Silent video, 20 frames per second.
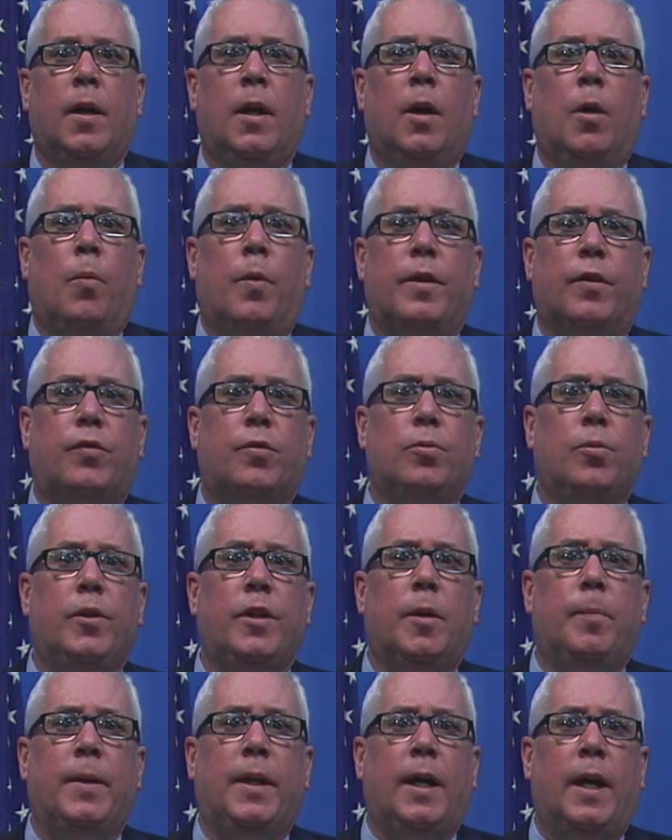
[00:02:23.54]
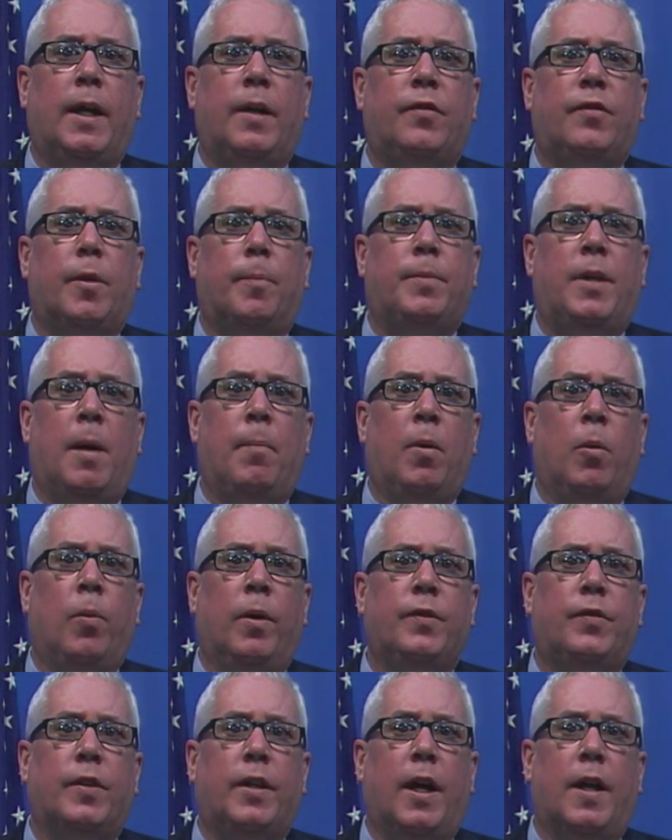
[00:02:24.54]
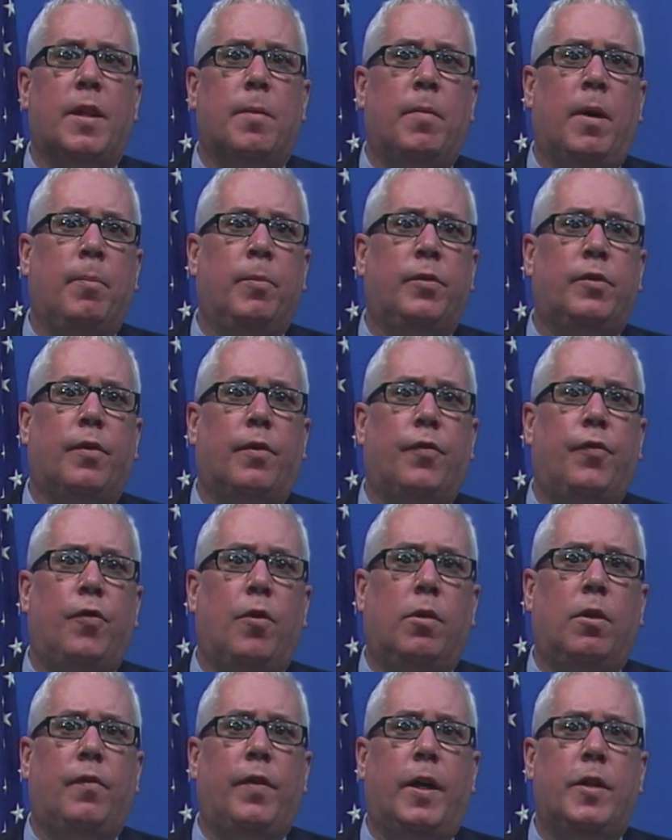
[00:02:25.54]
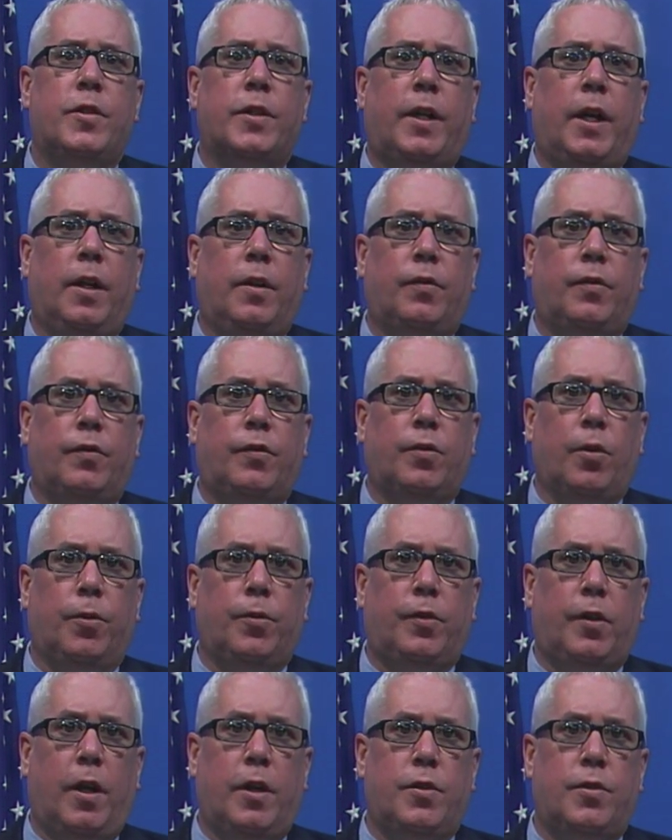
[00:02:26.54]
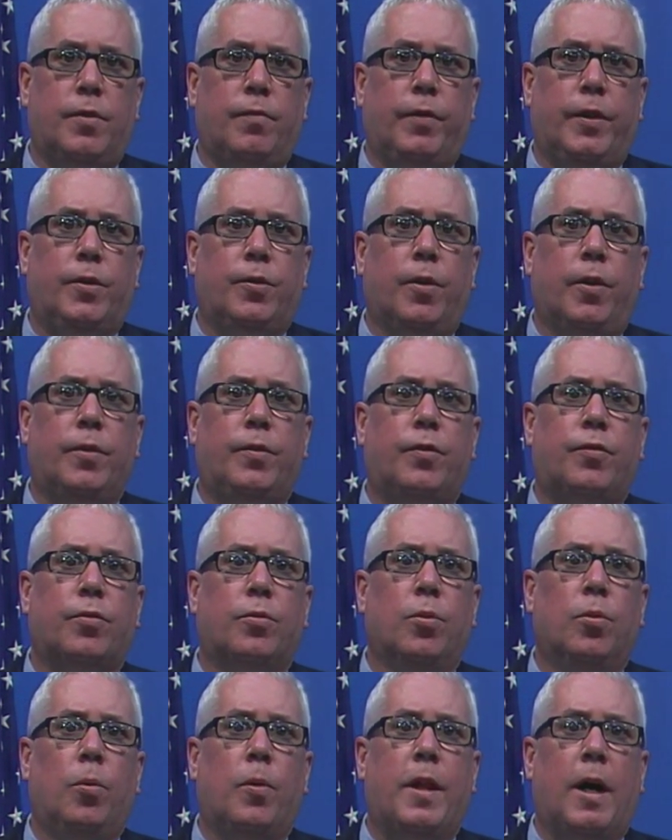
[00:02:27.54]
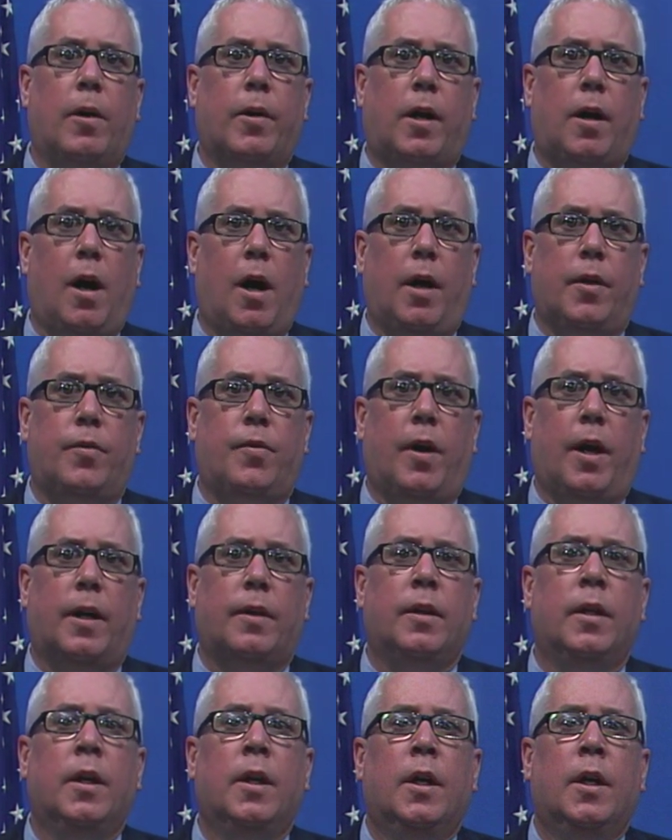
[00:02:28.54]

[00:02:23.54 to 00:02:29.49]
When the school year began in September, once again the members of the Fall River Educators Association returned to school without a contract.